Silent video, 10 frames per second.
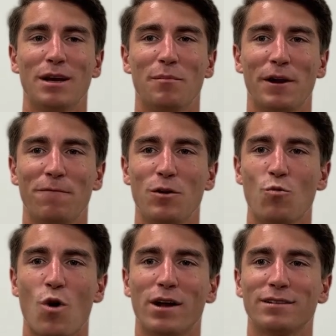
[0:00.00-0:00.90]
But if you
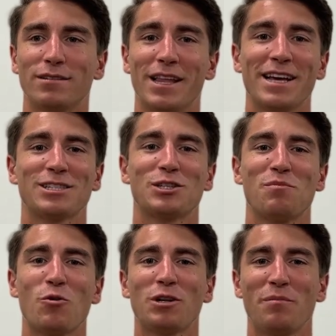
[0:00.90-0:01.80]
want less
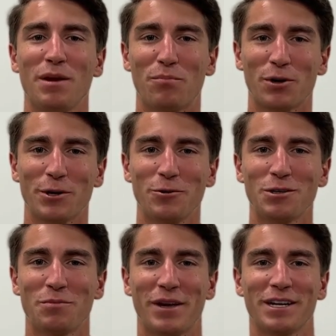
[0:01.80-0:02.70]
smoke to be
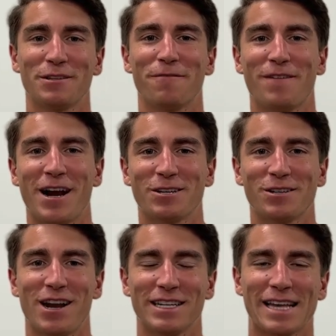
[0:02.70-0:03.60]
produced because your fire is
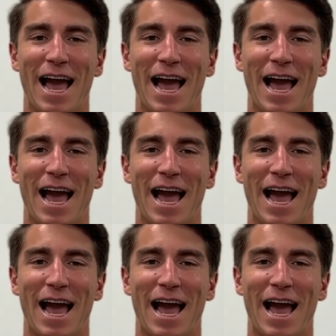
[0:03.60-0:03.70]
not as